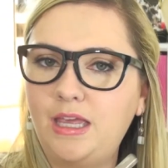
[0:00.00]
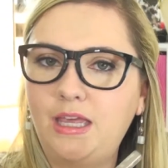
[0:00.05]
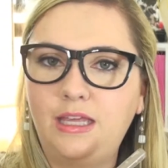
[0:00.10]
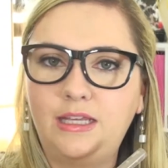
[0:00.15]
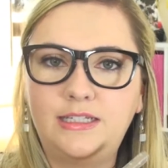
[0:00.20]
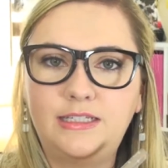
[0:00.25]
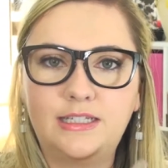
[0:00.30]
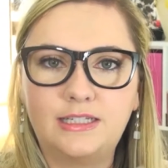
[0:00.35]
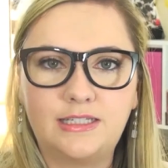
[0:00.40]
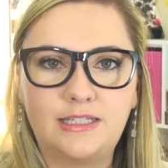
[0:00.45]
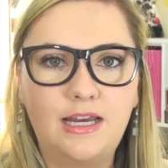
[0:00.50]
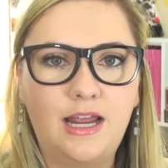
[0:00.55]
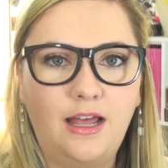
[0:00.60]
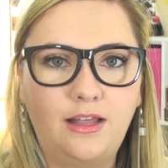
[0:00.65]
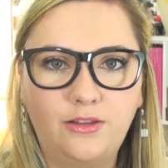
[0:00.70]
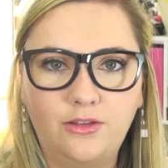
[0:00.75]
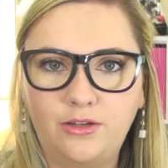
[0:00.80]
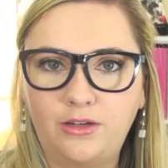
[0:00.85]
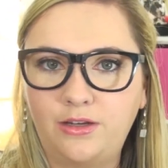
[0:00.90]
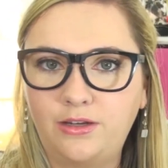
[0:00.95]
It does
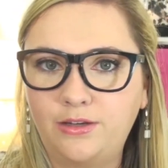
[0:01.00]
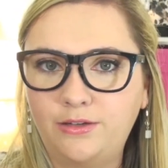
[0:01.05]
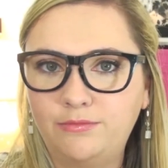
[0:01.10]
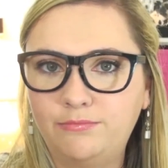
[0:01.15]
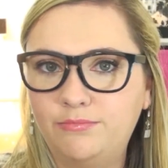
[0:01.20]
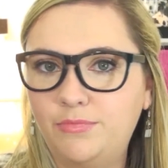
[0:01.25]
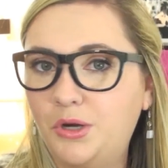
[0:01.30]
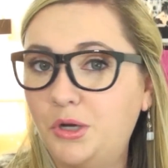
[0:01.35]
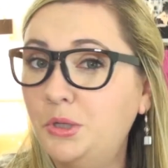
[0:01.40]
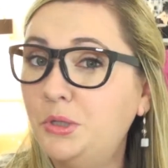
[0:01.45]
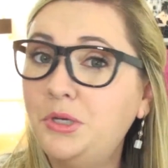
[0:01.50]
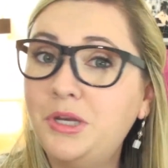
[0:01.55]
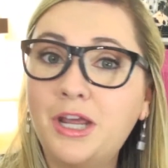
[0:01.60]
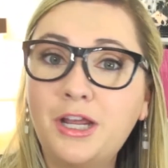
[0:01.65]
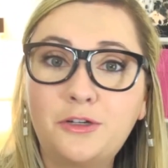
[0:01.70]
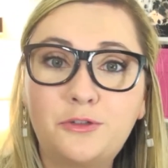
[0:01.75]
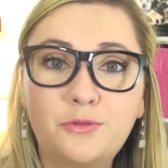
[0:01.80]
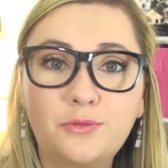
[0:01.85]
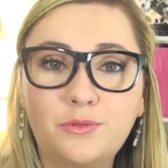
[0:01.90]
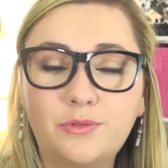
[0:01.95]
not look
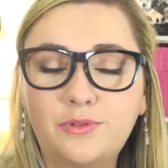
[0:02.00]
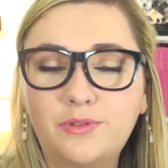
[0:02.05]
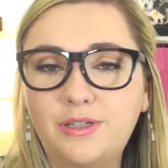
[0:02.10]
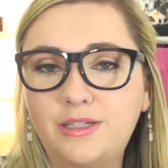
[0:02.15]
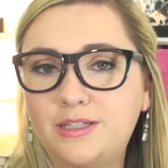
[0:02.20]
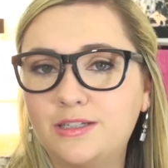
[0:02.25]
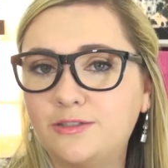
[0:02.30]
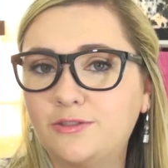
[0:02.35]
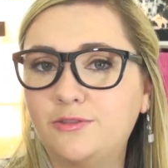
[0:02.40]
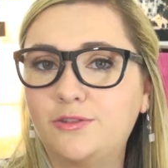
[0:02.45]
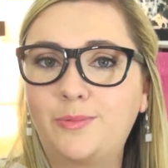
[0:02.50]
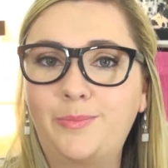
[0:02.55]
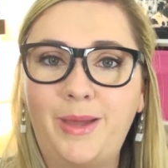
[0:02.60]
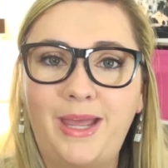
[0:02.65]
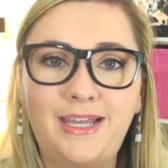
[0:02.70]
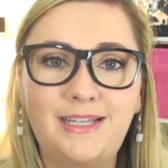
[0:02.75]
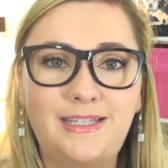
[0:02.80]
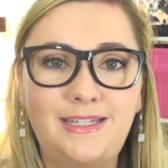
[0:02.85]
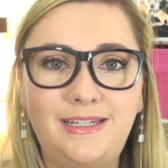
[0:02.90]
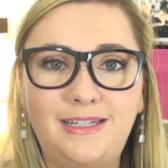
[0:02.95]
unnatural, it doesn't look
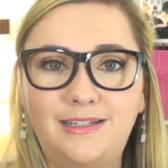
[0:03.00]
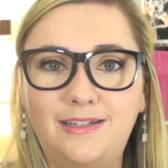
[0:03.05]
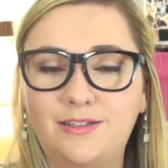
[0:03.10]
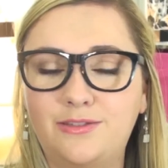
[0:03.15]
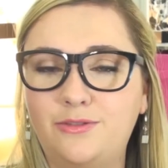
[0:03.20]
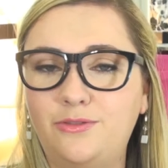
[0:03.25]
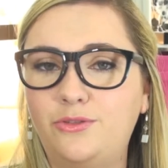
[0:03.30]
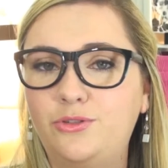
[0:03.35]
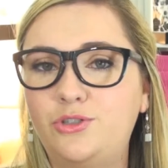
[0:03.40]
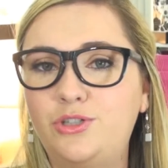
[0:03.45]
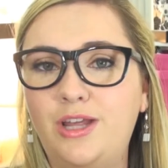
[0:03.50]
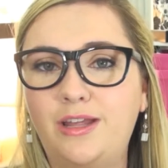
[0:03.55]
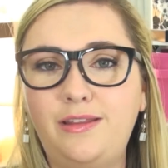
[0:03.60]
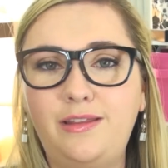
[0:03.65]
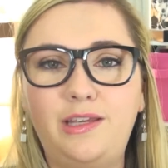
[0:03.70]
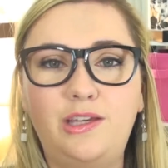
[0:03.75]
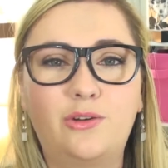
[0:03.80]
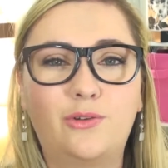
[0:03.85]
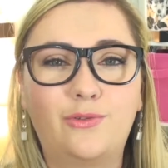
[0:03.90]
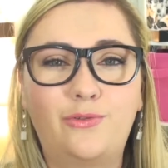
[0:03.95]
pasty, it doesn't look
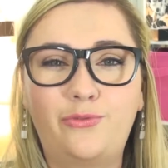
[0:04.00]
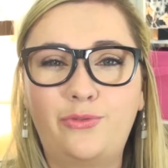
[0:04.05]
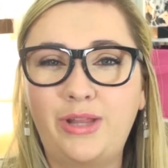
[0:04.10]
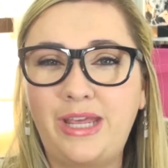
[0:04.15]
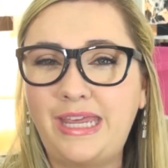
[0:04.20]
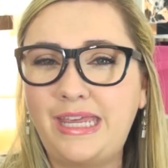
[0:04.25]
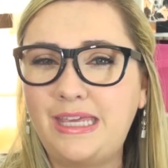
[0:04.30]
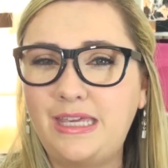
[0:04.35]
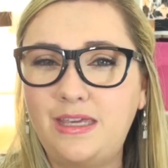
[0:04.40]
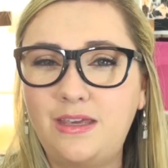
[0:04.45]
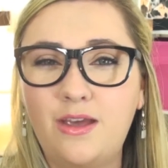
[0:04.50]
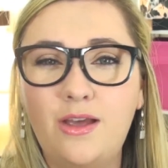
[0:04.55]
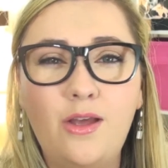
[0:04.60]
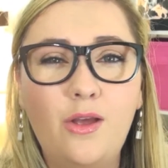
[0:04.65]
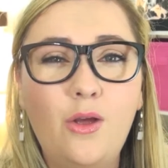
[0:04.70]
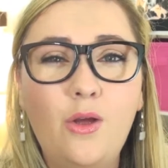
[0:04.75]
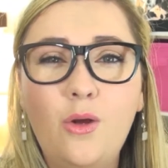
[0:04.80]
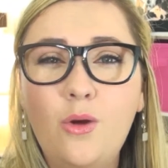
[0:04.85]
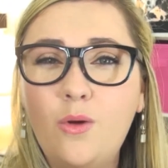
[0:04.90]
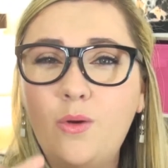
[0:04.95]
jelly or flaky
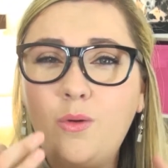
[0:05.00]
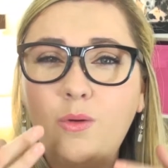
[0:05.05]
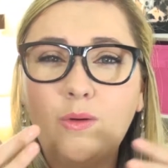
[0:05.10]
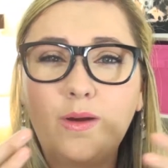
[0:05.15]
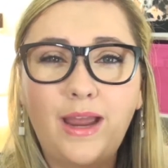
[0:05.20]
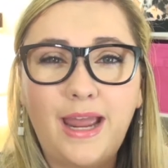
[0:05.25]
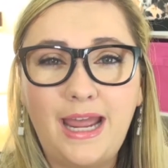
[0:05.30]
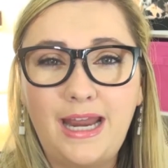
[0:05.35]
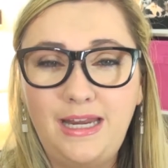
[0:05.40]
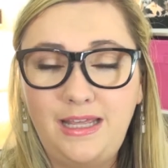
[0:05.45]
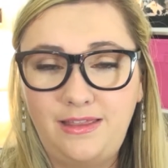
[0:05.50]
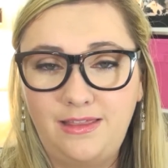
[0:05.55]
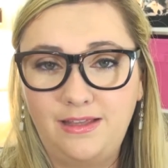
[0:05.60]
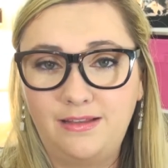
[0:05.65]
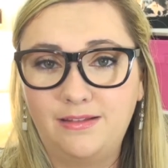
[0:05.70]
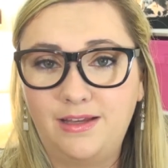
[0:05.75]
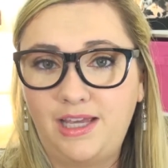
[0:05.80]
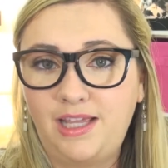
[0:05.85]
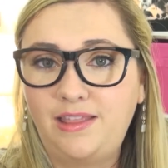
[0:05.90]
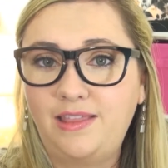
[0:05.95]
or
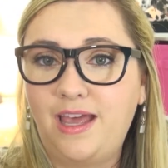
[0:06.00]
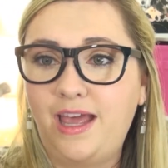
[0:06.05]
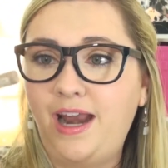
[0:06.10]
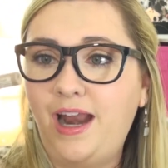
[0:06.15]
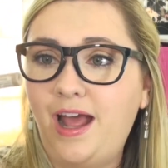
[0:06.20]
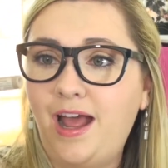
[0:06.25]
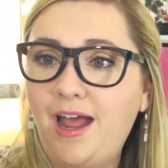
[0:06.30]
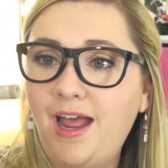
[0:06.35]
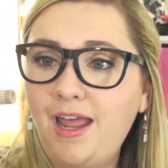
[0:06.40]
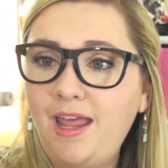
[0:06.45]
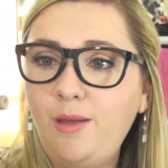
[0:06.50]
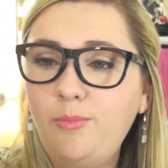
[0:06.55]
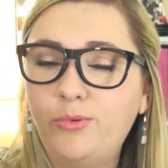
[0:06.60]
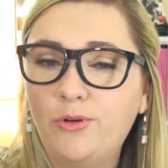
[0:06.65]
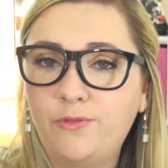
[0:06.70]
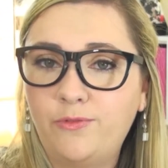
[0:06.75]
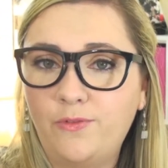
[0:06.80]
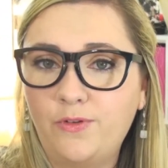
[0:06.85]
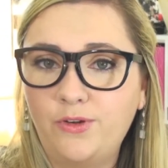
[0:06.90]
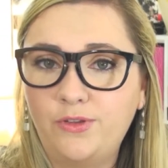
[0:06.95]
anything like that. I
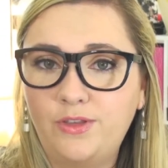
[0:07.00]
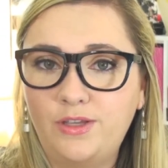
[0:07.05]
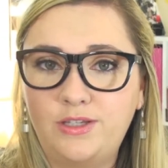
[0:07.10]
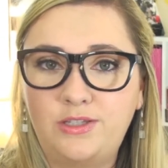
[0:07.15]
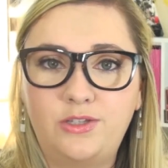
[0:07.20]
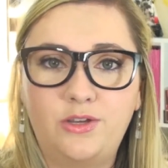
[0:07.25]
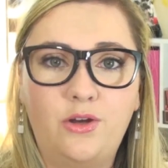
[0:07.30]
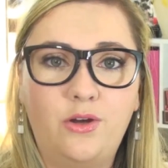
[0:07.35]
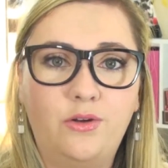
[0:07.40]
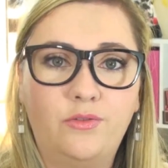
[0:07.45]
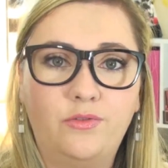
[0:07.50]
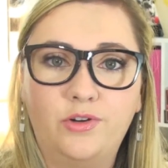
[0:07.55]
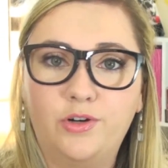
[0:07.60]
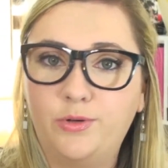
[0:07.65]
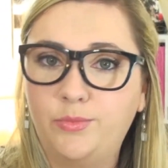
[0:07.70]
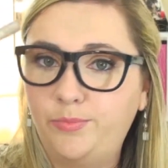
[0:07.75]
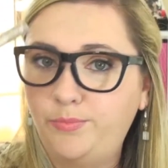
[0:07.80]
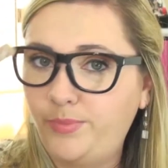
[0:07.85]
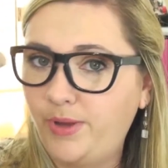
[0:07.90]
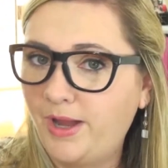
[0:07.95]
prefer this
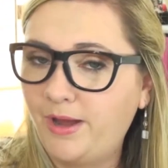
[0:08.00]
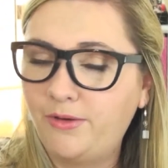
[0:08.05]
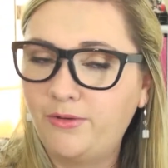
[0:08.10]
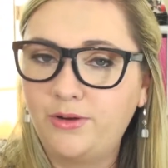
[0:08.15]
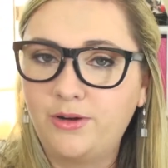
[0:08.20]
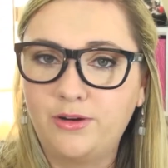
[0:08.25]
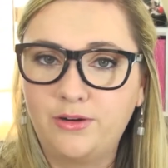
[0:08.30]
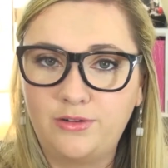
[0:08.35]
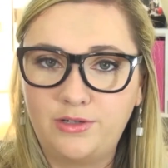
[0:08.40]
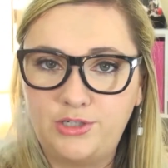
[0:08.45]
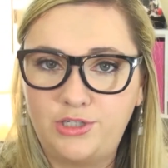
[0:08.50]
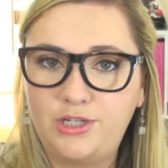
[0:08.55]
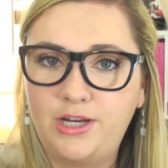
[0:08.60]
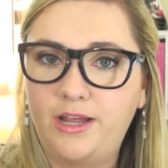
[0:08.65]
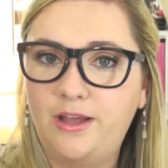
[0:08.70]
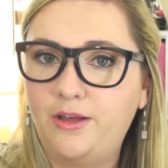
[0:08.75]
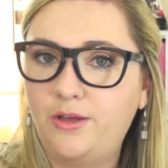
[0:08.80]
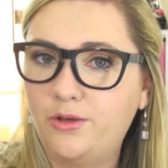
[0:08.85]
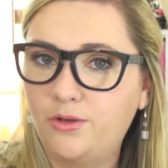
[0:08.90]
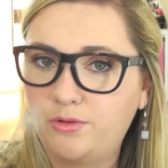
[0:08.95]
over powder,
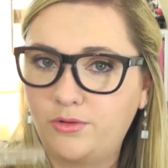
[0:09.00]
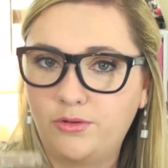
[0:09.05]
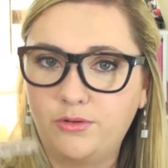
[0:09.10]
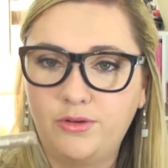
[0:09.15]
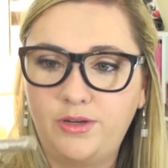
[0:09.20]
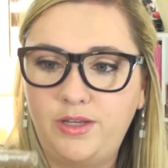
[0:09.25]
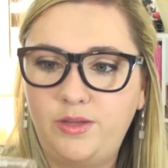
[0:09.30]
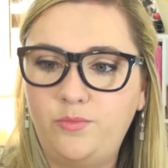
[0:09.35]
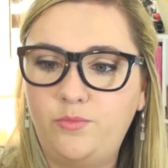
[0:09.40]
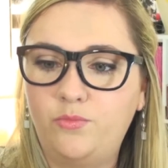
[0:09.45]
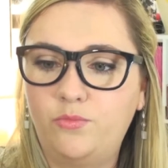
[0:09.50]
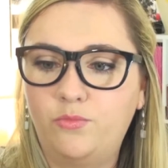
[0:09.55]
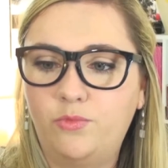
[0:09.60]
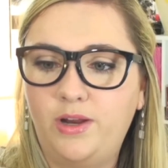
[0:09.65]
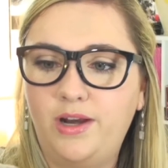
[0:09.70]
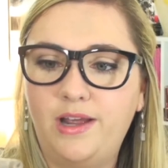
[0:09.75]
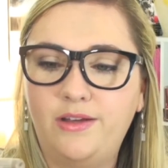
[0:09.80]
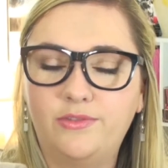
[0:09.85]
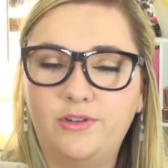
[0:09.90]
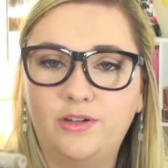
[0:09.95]
gel, cream,
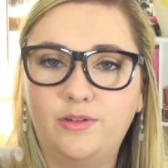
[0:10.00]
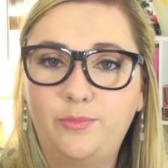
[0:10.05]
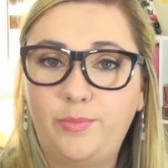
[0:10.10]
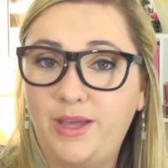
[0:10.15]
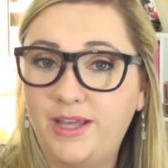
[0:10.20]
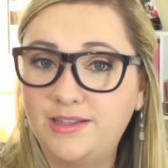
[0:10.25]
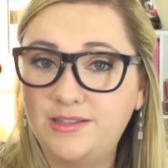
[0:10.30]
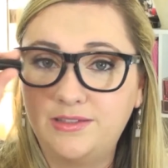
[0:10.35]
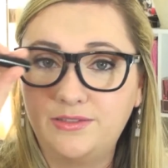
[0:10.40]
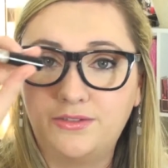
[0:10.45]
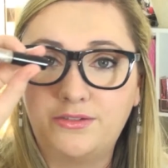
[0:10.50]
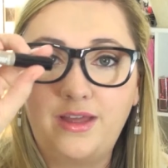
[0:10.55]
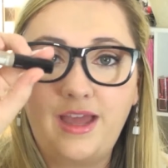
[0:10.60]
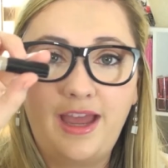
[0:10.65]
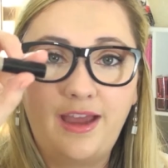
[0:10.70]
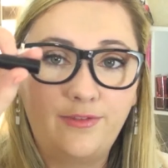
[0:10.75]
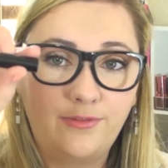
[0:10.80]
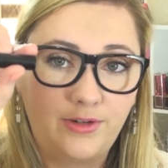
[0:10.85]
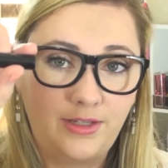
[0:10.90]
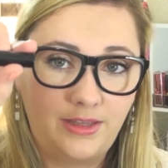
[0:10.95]
whatever, pencil,
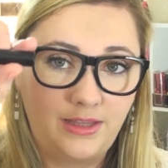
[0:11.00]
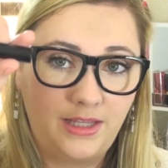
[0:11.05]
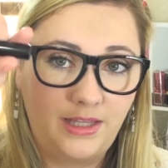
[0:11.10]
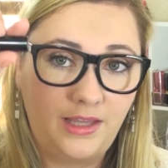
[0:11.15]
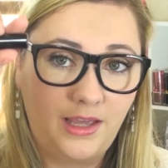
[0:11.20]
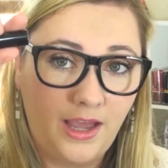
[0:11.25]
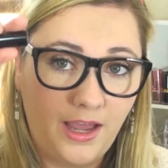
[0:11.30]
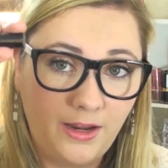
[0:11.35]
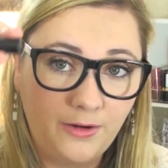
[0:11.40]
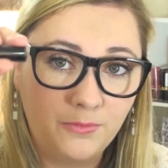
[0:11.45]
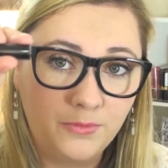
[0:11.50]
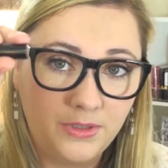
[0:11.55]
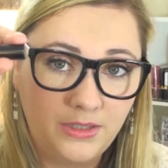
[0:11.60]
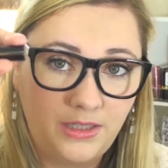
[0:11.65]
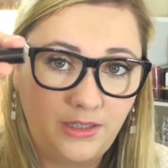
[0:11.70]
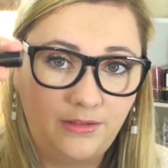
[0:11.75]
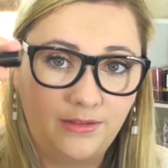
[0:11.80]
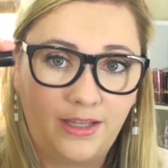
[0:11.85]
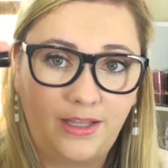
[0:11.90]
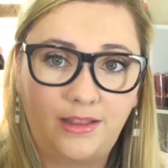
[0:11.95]
everything. I
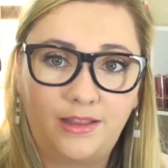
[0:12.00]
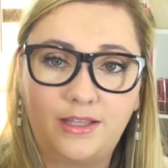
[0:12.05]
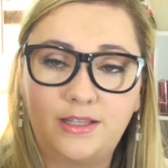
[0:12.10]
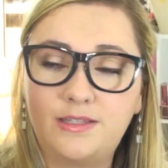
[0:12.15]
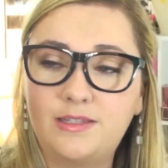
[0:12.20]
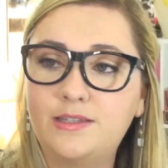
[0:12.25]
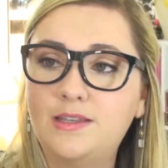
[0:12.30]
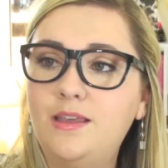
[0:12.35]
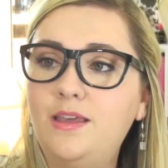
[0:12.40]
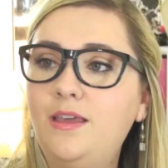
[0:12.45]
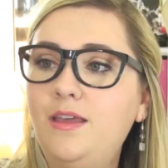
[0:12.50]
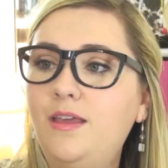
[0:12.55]
really like this.